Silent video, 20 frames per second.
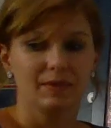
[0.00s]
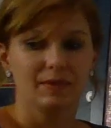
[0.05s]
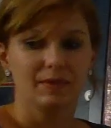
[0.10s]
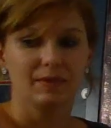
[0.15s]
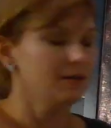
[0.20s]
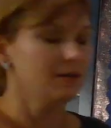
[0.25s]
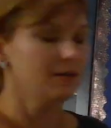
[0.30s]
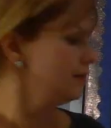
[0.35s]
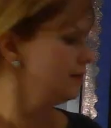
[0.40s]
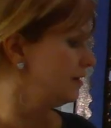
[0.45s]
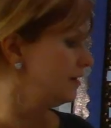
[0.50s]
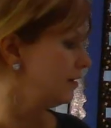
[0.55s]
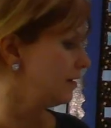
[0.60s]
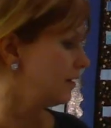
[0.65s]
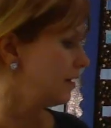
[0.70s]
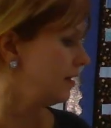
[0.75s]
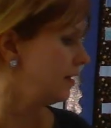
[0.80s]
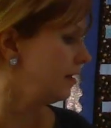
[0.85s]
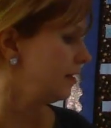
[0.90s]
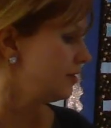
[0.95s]
Okay,
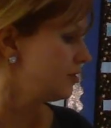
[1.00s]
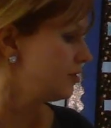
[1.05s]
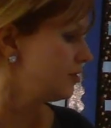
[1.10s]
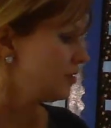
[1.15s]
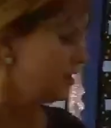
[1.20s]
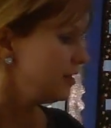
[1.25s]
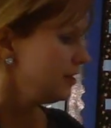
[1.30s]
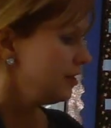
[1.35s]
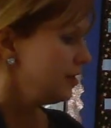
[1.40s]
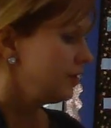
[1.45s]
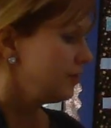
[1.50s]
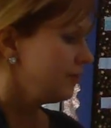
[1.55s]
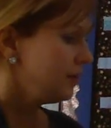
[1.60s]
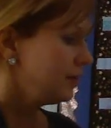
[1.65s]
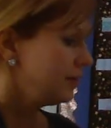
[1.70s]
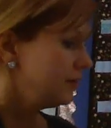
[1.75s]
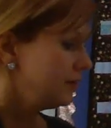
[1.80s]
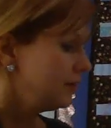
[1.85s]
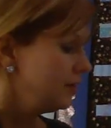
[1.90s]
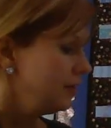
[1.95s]
let's try another one.
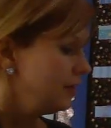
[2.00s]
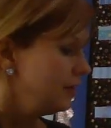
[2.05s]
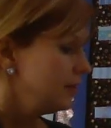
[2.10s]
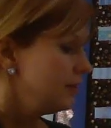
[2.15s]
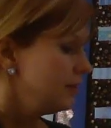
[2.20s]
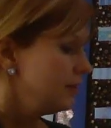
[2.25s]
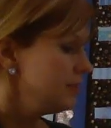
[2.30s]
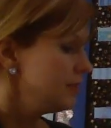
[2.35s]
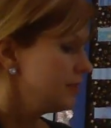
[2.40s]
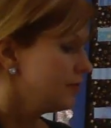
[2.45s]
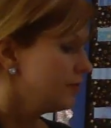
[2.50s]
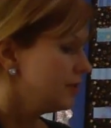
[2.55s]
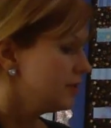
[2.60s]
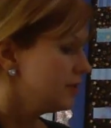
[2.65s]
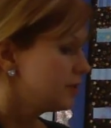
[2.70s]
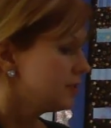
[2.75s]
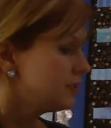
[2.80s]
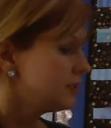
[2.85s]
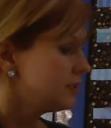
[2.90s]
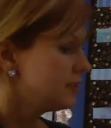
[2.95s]
This equation
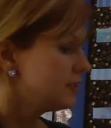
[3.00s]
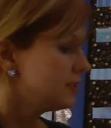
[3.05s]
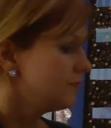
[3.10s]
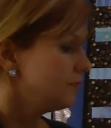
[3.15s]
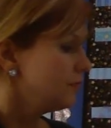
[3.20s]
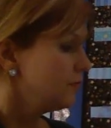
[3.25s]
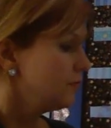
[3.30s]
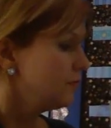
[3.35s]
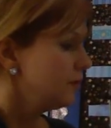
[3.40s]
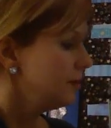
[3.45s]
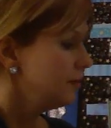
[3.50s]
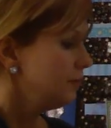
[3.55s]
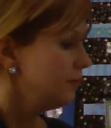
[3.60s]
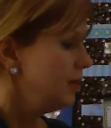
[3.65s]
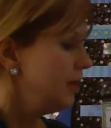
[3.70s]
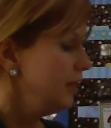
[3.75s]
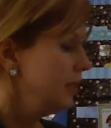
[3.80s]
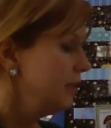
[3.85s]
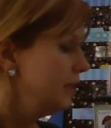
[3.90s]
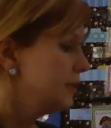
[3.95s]
says 4
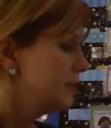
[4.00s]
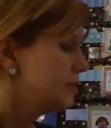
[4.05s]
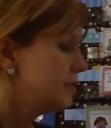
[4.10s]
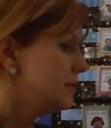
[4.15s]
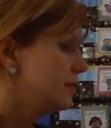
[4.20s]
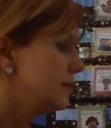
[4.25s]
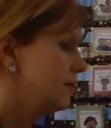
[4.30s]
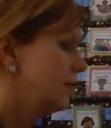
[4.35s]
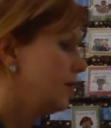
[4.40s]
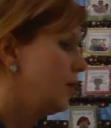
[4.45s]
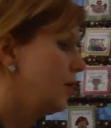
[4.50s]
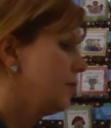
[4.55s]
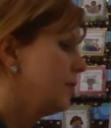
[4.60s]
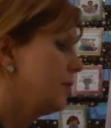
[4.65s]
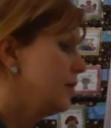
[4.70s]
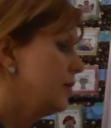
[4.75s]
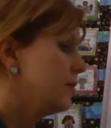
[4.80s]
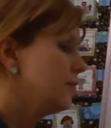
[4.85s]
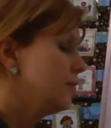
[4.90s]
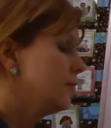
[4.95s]
minus 0
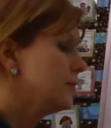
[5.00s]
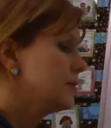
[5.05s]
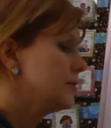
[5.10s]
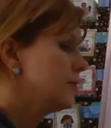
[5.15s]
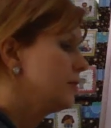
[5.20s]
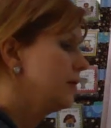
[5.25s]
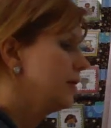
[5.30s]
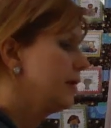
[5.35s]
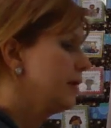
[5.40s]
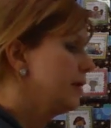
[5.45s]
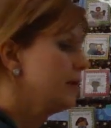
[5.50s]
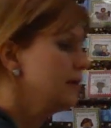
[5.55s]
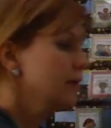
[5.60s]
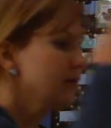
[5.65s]
equals blank.